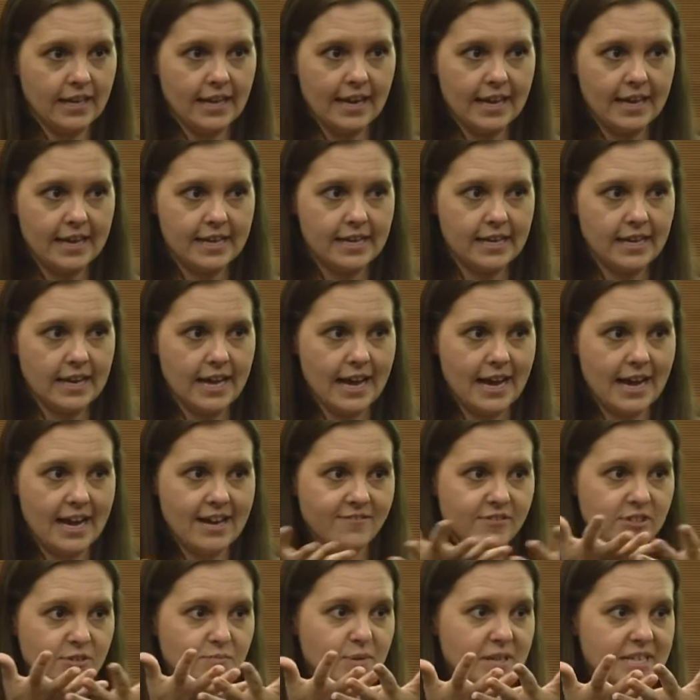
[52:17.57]
And I
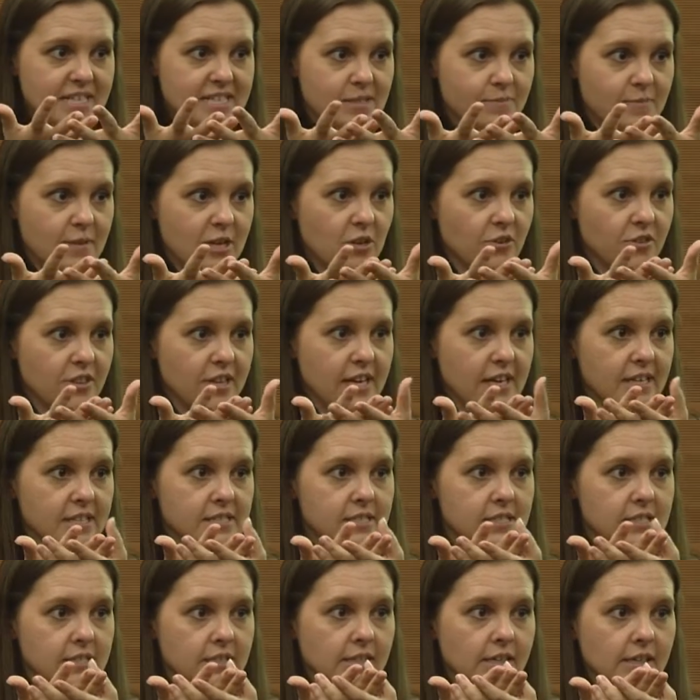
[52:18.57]
have to piecemeal
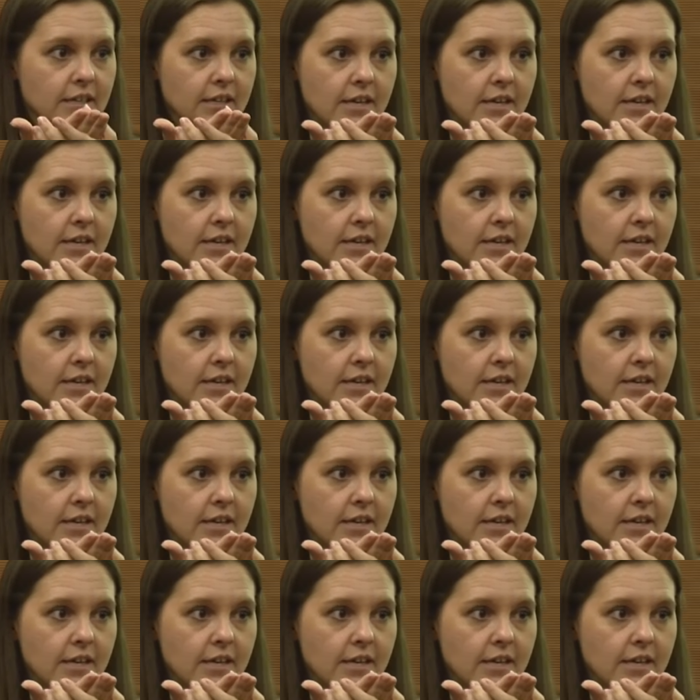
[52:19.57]
things.